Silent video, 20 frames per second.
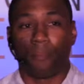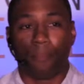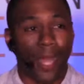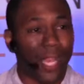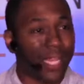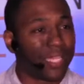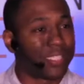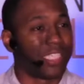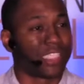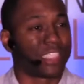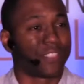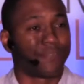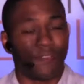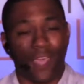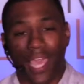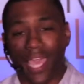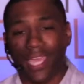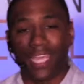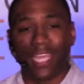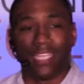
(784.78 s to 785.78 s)

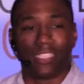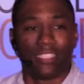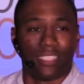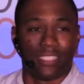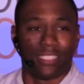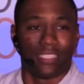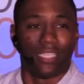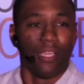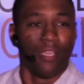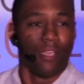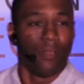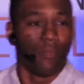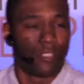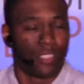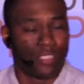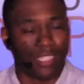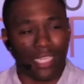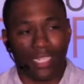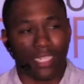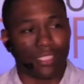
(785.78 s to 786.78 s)
politics, finances,
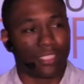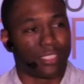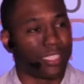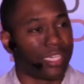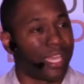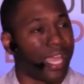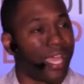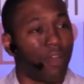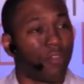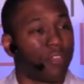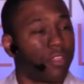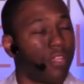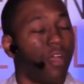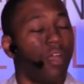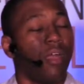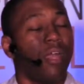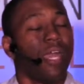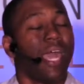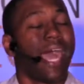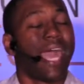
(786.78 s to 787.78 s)
sickness, and health.
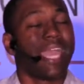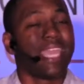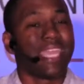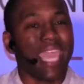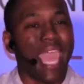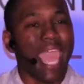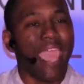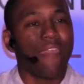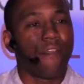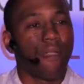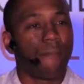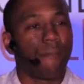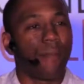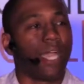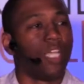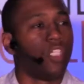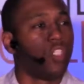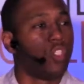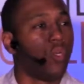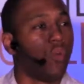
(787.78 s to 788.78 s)
I gave it
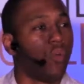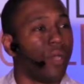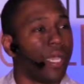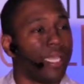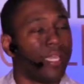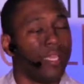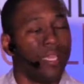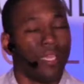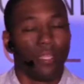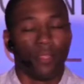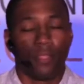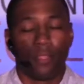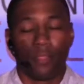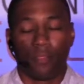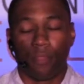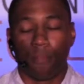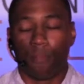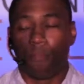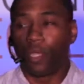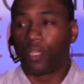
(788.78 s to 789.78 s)
my joy.
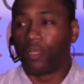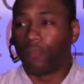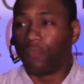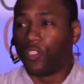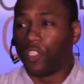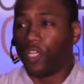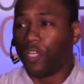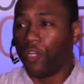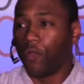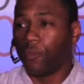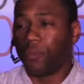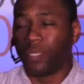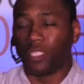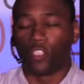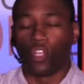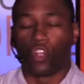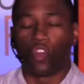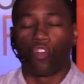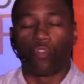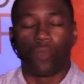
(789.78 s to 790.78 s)
The book of
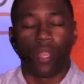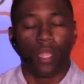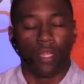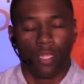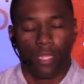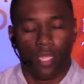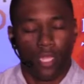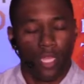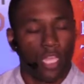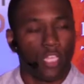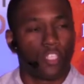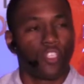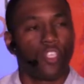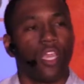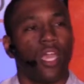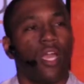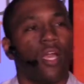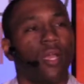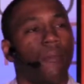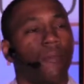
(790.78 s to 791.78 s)
Job is
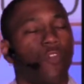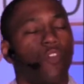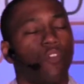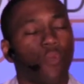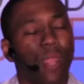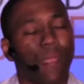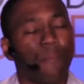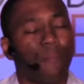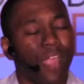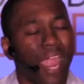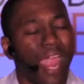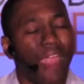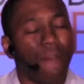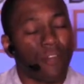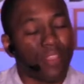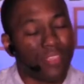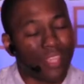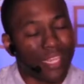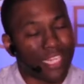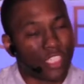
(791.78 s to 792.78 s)
a great book.
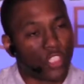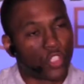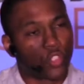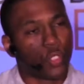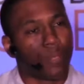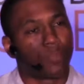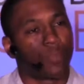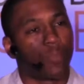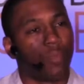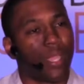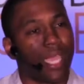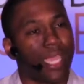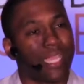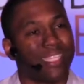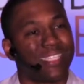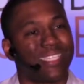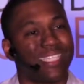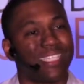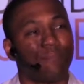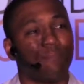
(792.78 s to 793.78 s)
Everything that's stripped
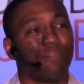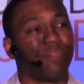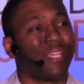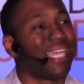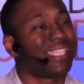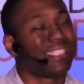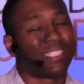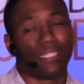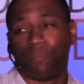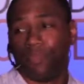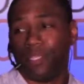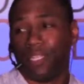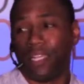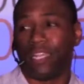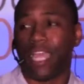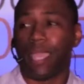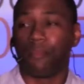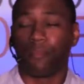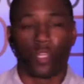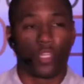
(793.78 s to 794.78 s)
away. He says, blessed be
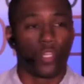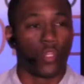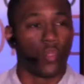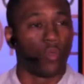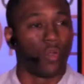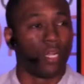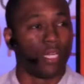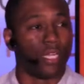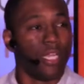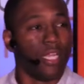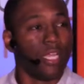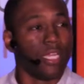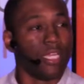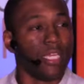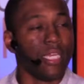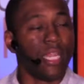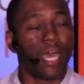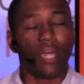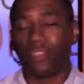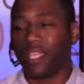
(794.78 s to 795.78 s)
the name of the Lord.
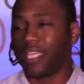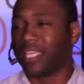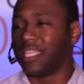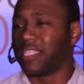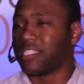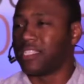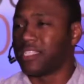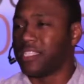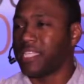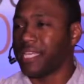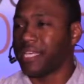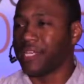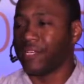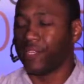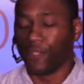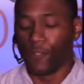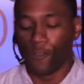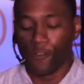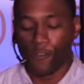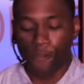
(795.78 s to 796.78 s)
Nothing can
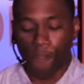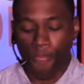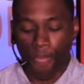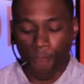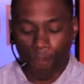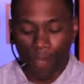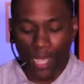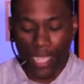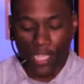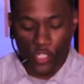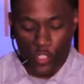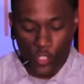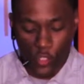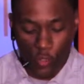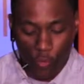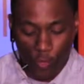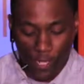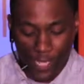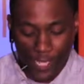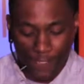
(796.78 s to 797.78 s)
steal my
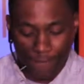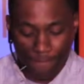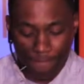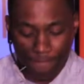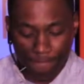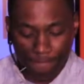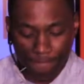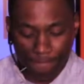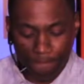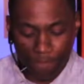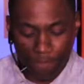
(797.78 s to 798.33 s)
joy.